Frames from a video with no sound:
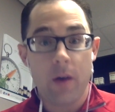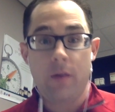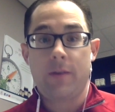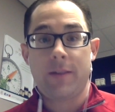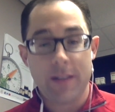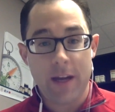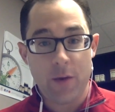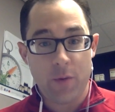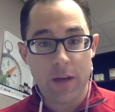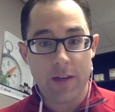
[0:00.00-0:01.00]
6 to
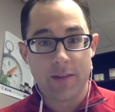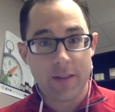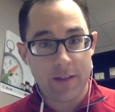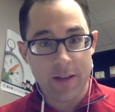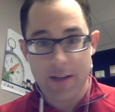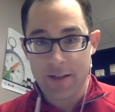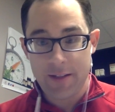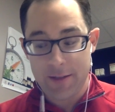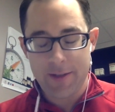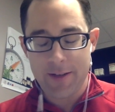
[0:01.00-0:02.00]
8 weeks.
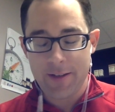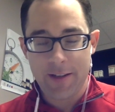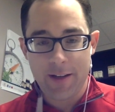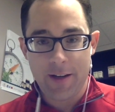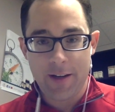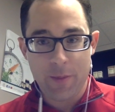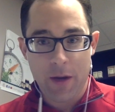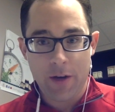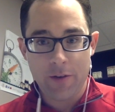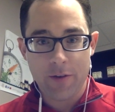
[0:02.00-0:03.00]
Didn't get any
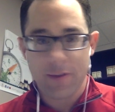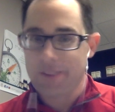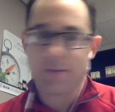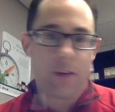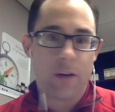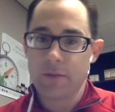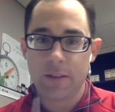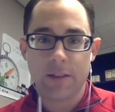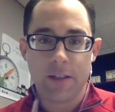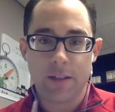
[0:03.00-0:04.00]
better? They're like, no,
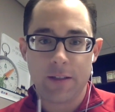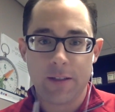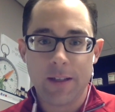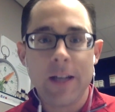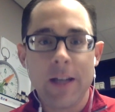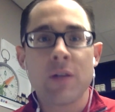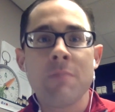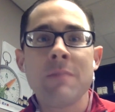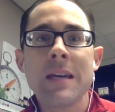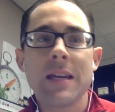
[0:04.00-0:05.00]
it didn't. To
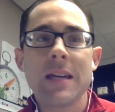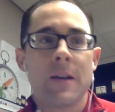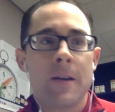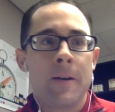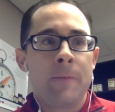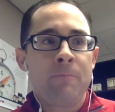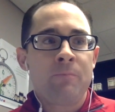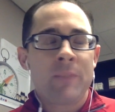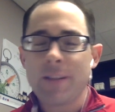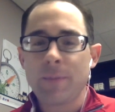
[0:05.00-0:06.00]
me,
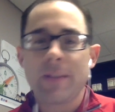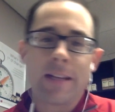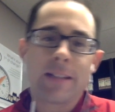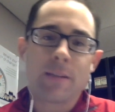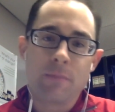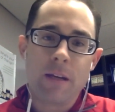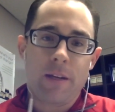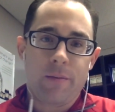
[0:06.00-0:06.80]
that's upsetting to me,